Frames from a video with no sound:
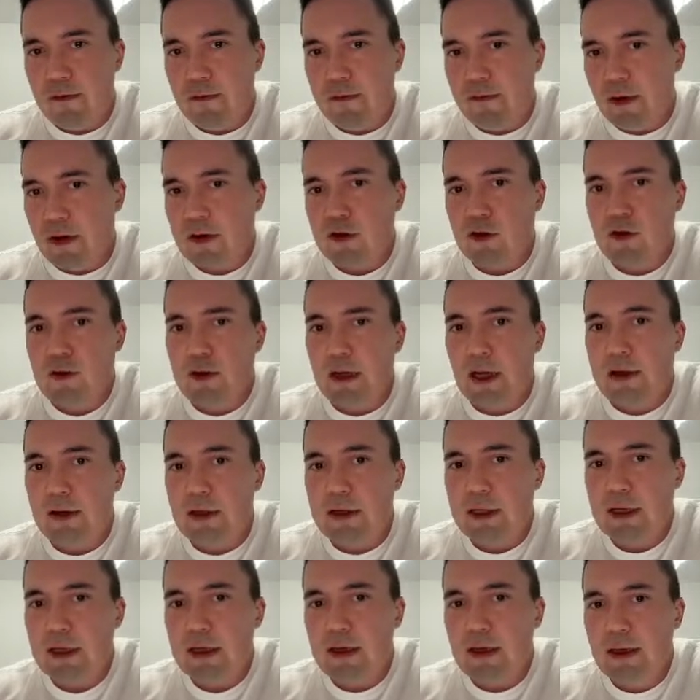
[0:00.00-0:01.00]

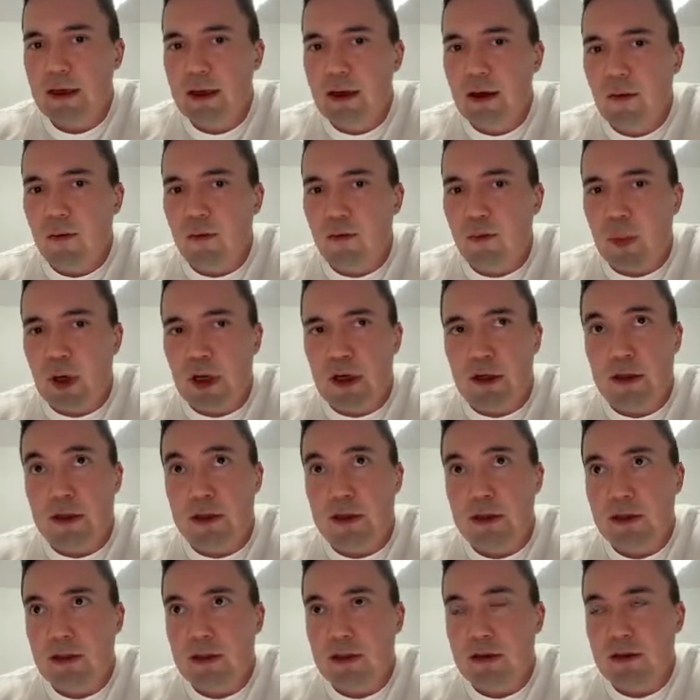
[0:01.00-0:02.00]
functionality,
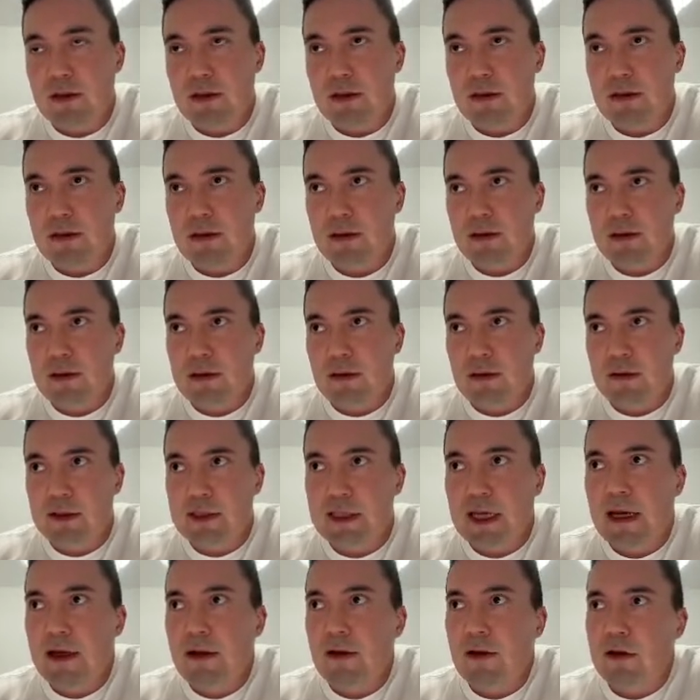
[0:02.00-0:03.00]
but
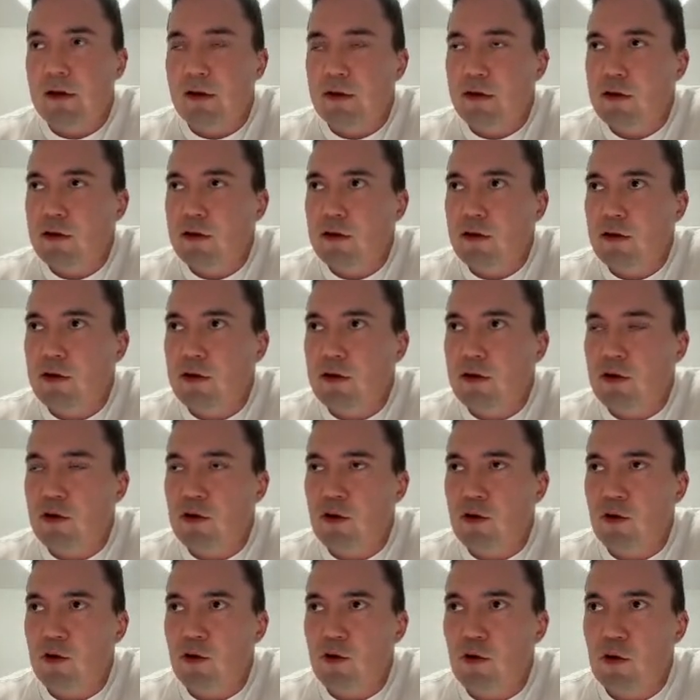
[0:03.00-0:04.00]
tailored
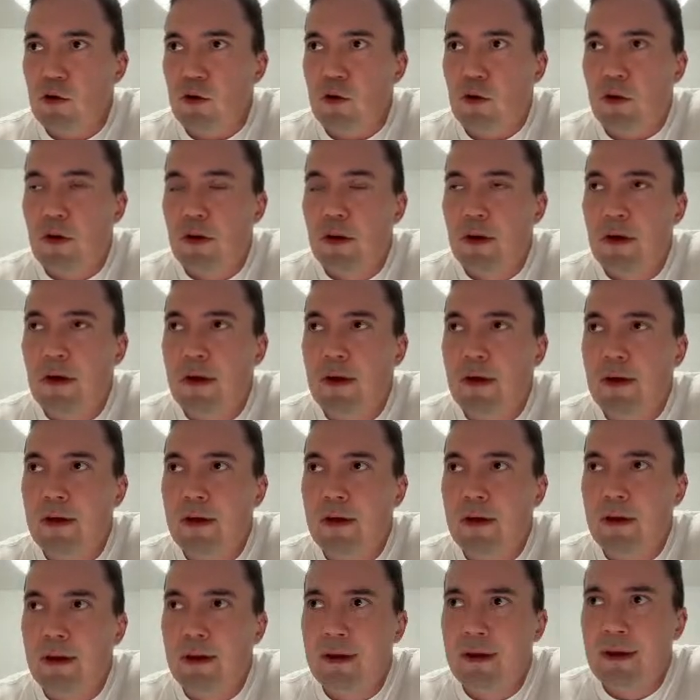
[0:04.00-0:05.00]
to
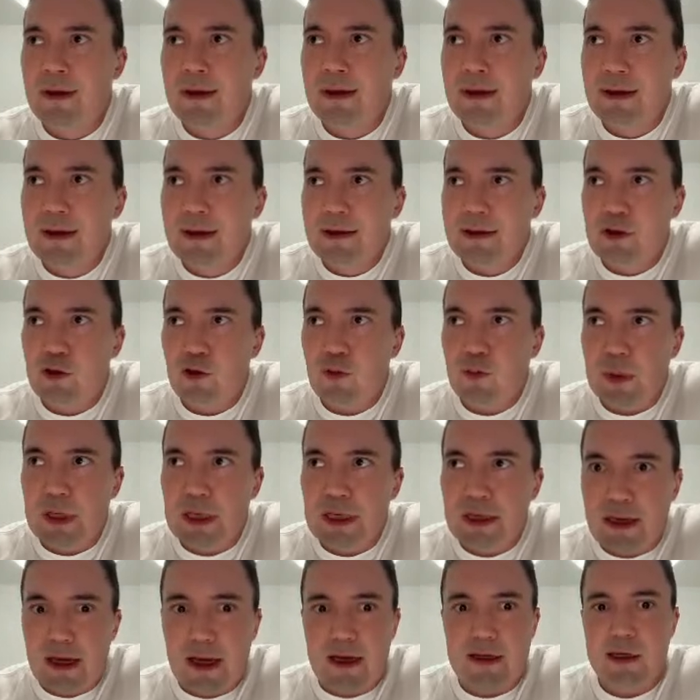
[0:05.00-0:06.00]

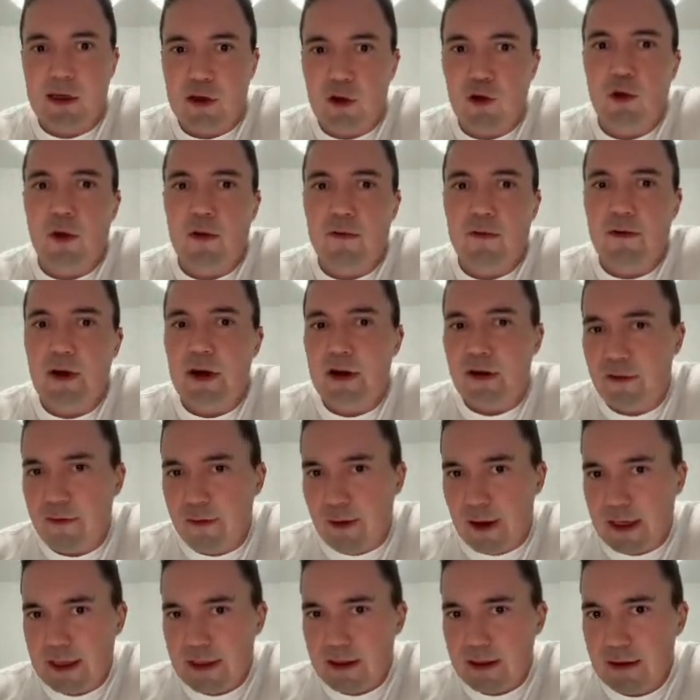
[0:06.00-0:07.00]
be executed very
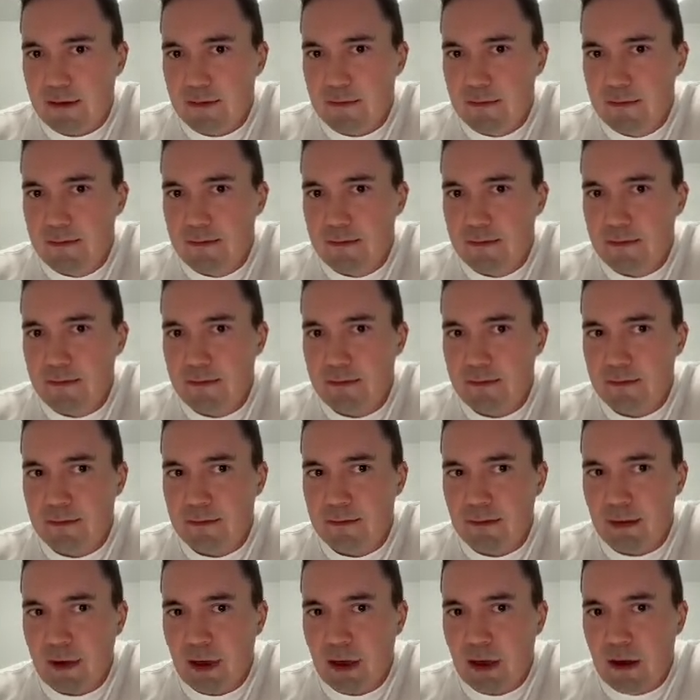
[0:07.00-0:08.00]
fast,
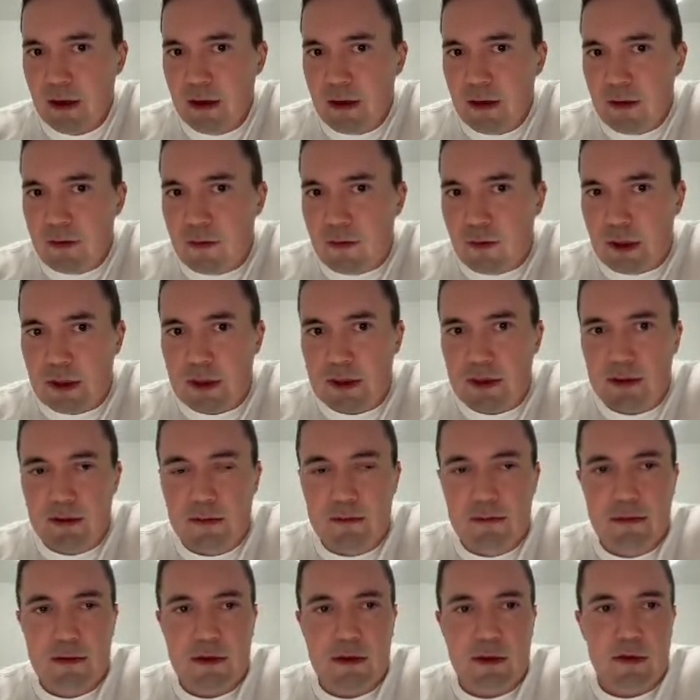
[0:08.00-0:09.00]
right?
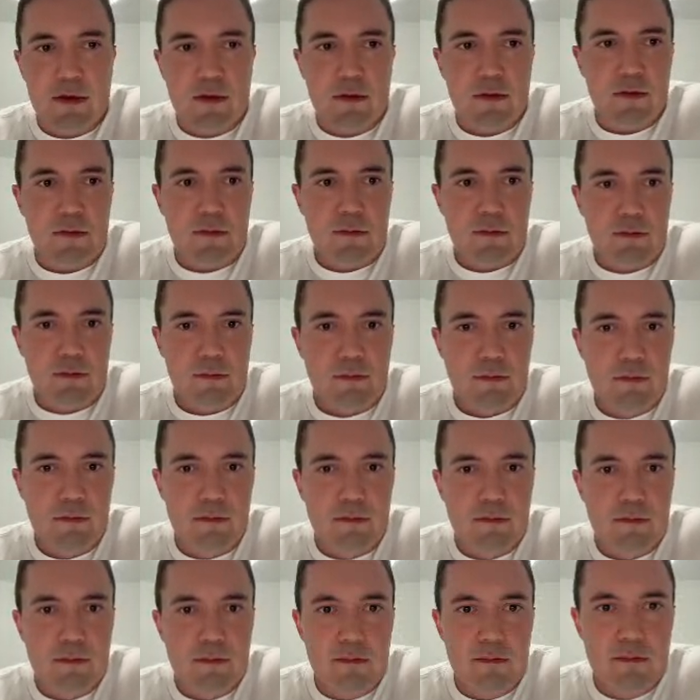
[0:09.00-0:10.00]
So,
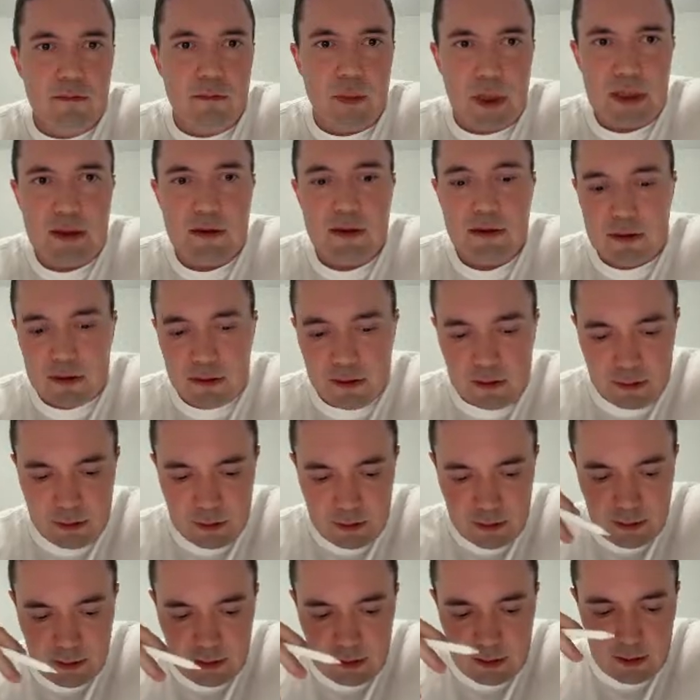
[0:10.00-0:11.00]
but
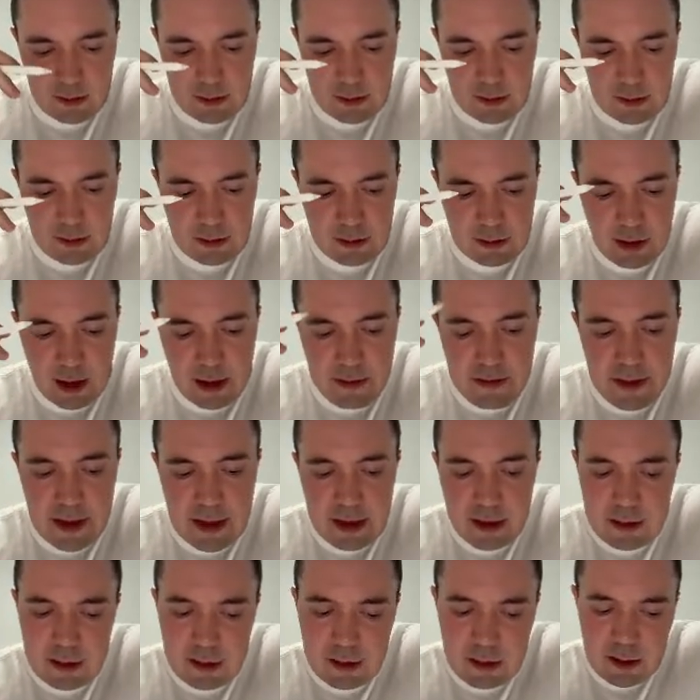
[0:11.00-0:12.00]
I
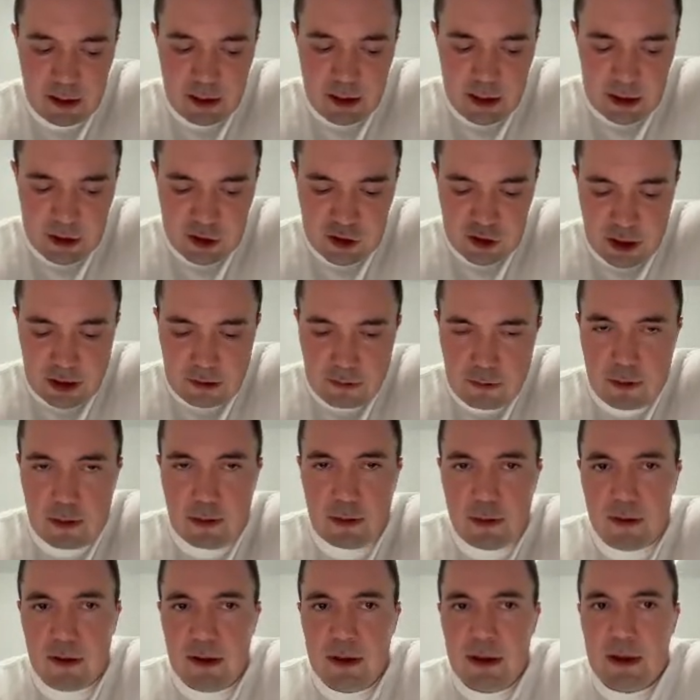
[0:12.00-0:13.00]
think in
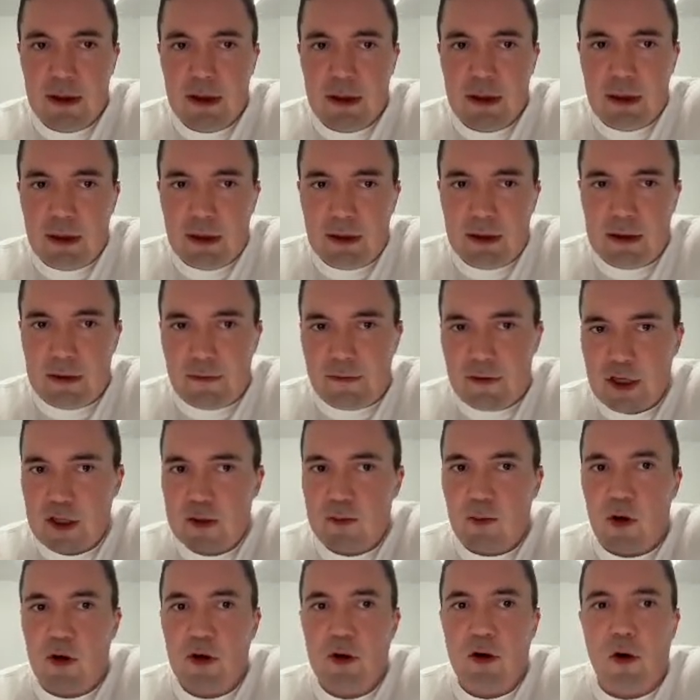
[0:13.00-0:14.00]
general, the FIX
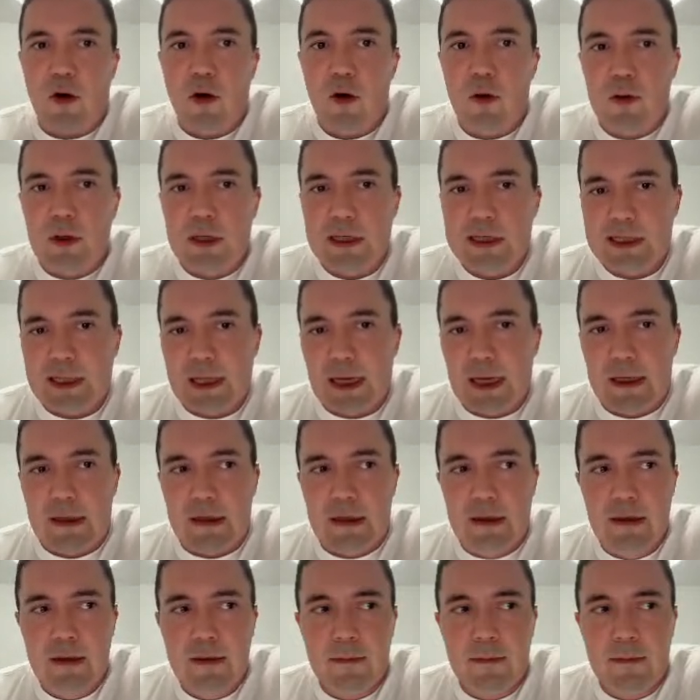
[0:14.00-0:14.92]
protocol is like,